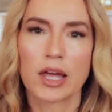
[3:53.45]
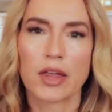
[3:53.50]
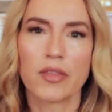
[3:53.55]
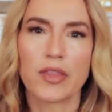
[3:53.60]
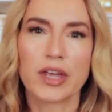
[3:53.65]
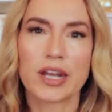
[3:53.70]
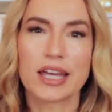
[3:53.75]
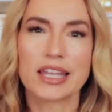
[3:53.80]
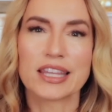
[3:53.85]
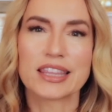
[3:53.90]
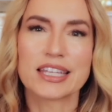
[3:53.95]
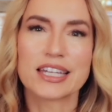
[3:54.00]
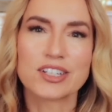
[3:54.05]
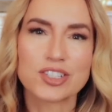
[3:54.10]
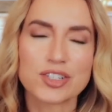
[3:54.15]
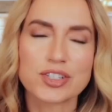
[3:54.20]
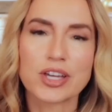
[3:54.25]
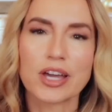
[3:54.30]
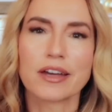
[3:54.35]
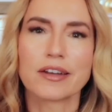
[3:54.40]
that I think
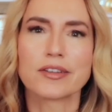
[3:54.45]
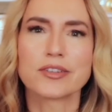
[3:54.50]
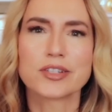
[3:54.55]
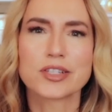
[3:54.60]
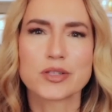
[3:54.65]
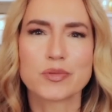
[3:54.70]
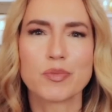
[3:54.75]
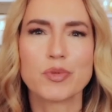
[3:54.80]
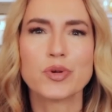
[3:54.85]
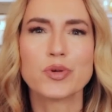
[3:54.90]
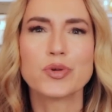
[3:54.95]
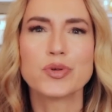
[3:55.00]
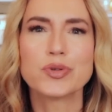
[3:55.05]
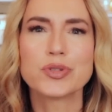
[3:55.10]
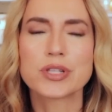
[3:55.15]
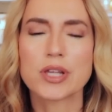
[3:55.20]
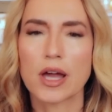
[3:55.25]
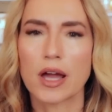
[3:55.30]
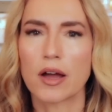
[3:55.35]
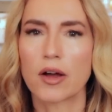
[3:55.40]
just kind of
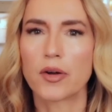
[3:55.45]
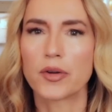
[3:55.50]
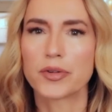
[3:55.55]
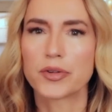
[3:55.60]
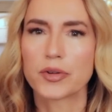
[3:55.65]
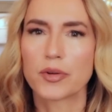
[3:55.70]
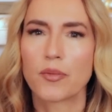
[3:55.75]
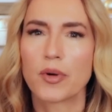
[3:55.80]
smooths out